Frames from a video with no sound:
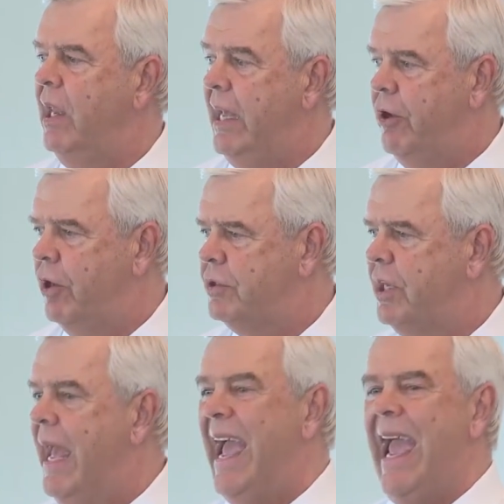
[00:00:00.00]
leaders
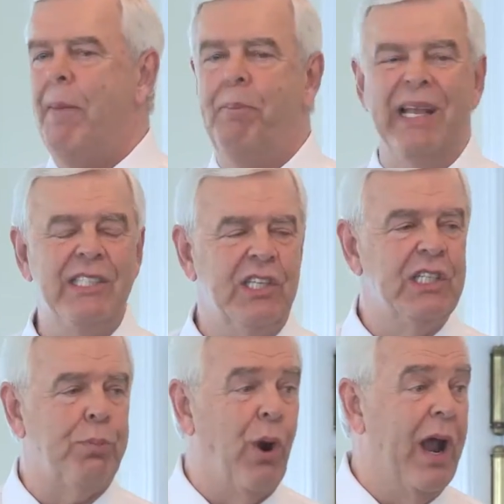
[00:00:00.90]
a
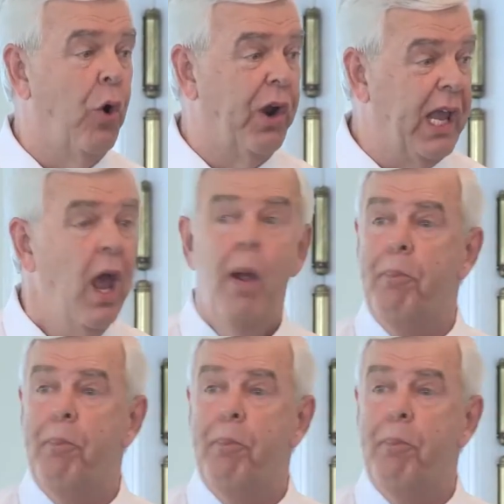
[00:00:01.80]
business priority,